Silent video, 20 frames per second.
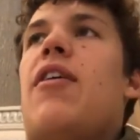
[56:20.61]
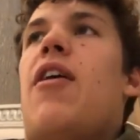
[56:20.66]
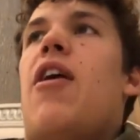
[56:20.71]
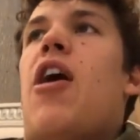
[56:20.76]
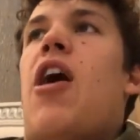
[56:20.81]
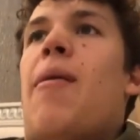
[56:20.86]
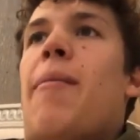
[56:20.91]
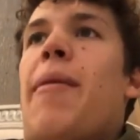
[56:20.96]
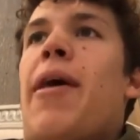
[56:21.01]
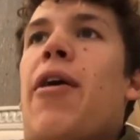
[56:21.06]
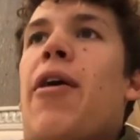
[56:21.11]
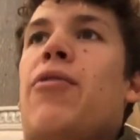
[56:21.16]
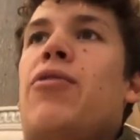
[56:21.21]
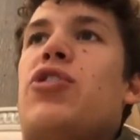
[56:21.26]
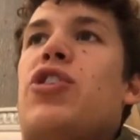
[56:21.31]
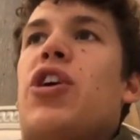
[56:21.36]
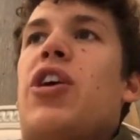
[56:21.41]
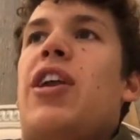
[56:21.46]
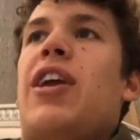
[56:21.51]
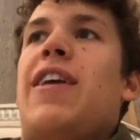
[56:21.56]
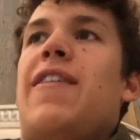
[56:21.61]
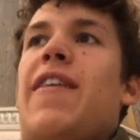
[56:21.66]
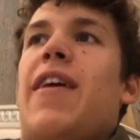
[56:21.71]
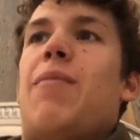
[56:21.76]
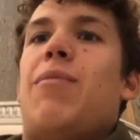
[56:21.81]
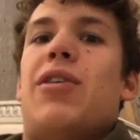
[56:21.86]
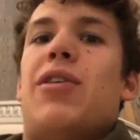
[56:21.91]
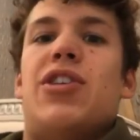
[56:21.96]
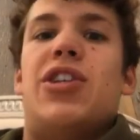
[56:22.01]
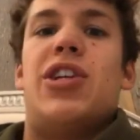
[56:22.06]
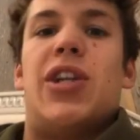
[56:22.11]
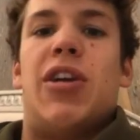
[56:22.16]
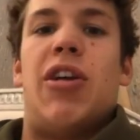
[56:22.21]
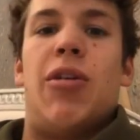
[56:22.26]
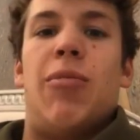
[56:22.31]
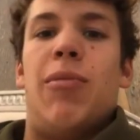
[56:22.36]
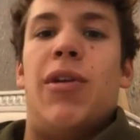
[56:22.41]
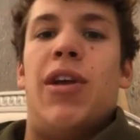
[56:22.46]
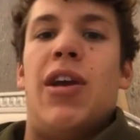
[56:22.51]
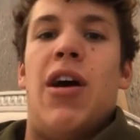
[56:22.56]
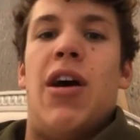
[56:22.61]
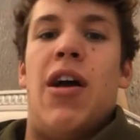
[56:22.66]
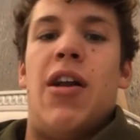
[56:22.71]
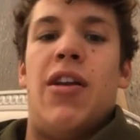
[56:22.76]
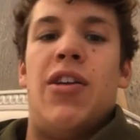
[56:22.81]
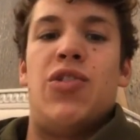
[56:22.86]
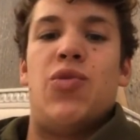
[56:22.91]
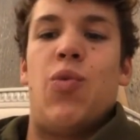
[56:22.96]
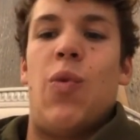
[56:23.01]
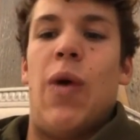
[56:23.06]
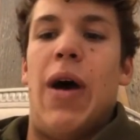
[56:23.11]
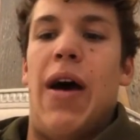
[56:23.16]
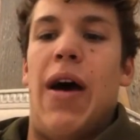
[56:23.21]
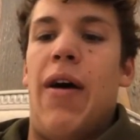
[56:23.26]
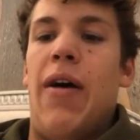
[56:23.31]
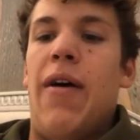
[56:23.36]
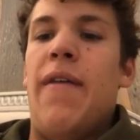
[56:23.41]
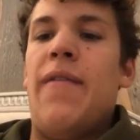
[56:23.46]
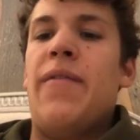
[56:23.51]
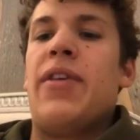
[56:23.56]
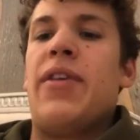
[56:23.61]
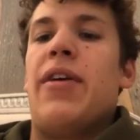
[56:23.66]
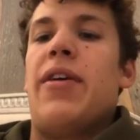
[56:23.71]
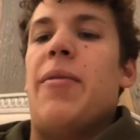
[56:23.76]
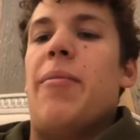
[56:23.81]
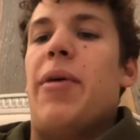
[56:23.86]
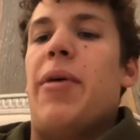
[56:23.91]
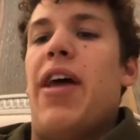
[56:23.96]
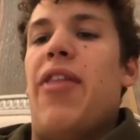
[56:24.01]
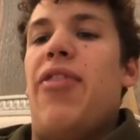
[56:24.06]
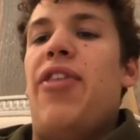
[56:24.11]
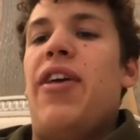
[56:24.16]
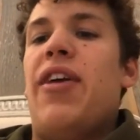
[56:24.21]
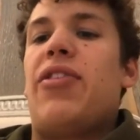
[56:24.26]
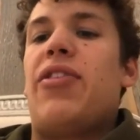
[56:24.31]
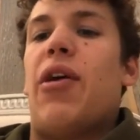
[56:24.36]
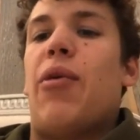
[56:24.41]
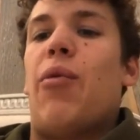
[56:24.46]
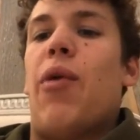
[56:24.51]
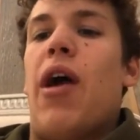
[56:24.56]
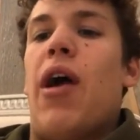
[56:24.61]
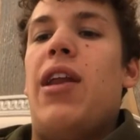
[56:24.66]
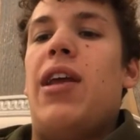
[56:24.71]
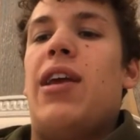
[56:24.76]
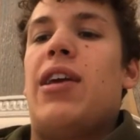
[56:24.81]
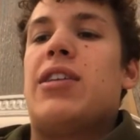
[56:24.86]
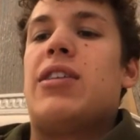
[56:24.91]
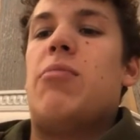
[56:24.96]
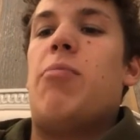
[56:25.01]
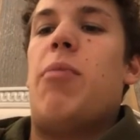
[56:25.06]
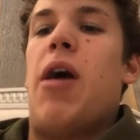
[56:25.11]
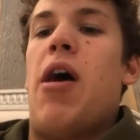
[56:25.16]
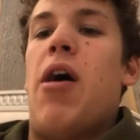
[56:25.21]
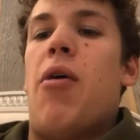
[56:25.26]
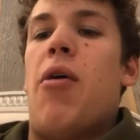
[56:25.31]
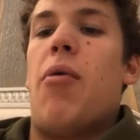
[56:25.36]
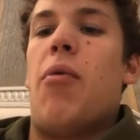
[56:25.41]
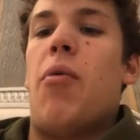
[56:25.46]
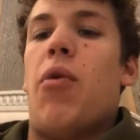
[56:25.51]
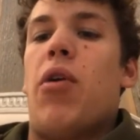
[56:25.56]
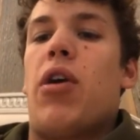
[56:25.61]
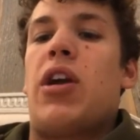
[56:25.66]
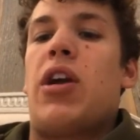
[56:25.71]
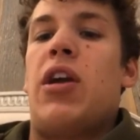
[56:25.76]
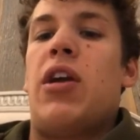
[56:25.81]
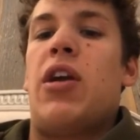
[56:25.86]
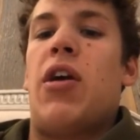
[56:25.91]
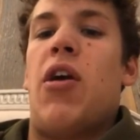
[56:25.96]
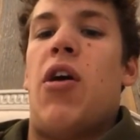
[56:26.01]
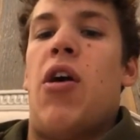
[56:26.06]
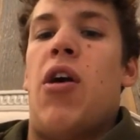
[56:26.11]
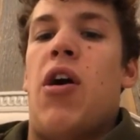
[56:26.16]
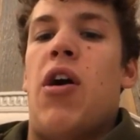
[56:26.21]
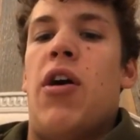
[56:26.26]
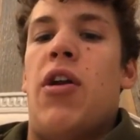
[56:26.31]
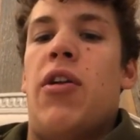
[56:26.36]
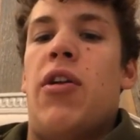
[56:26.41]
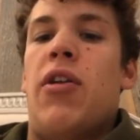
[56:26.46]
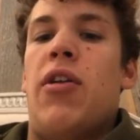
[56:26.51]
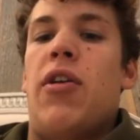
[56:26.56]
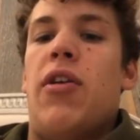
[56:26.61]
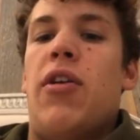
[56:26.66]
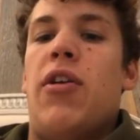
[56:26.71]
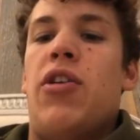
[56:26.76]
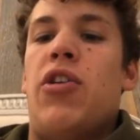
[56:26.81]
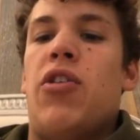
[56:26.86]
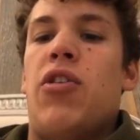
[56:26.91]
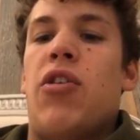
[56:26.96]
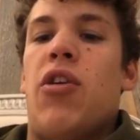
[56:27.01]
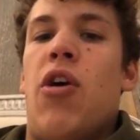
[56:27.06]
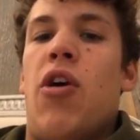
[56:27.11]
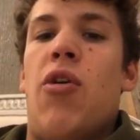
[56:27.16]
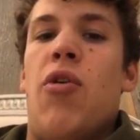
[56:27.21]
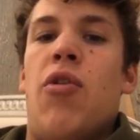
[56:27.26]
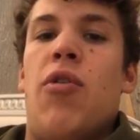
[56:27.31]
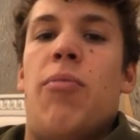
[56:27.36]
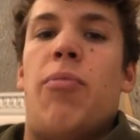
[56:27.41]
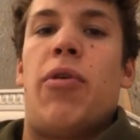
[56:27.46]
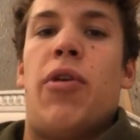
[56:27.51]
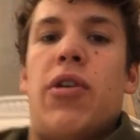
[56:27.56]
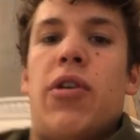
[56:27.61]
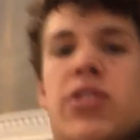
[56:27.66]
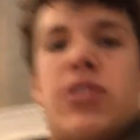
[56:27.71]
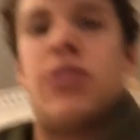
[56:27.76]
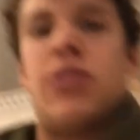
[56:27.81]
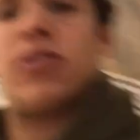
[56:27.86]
on my own journey and they'd be cheering me on as well. But I think that running is about working on your own personal